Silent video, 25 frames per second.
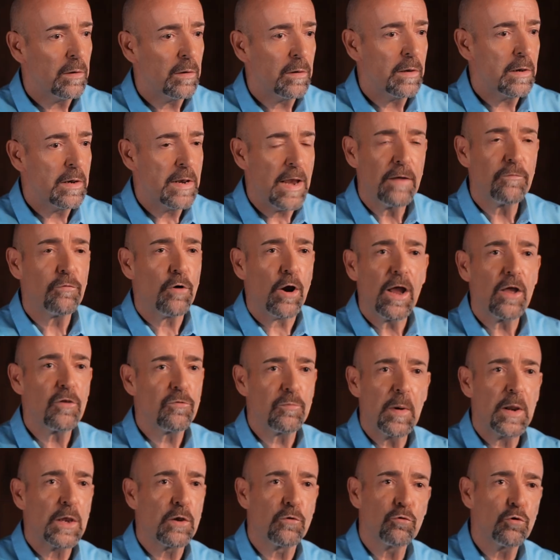never has
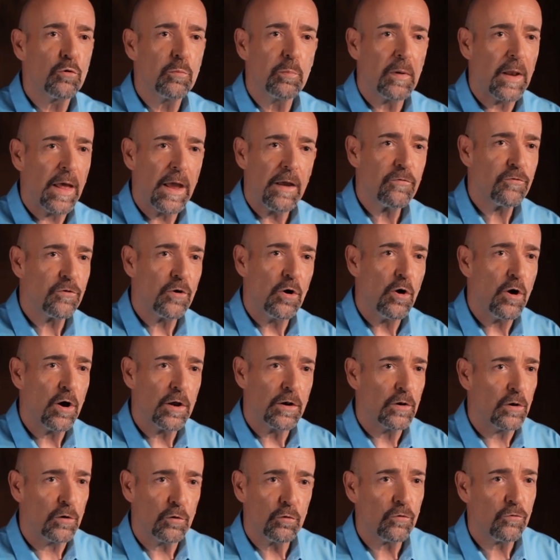my group laughed so hard and
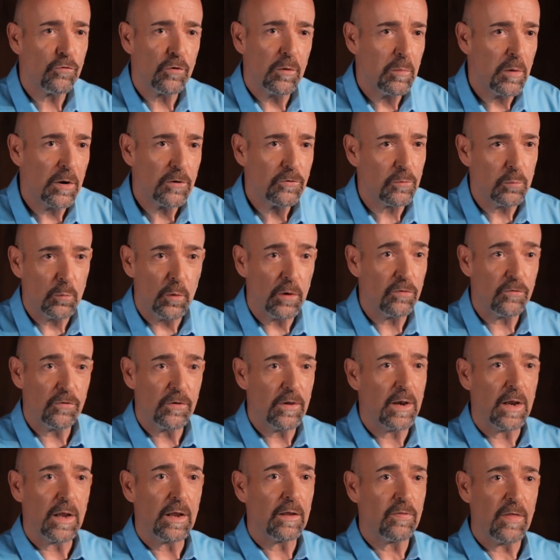learned so much in one
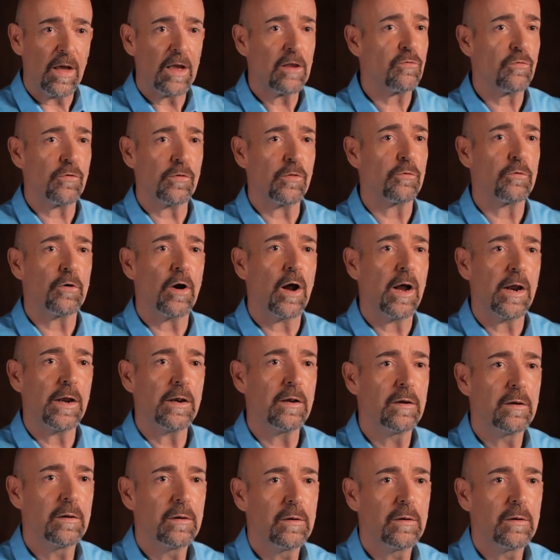sitting. Thanks for the ride.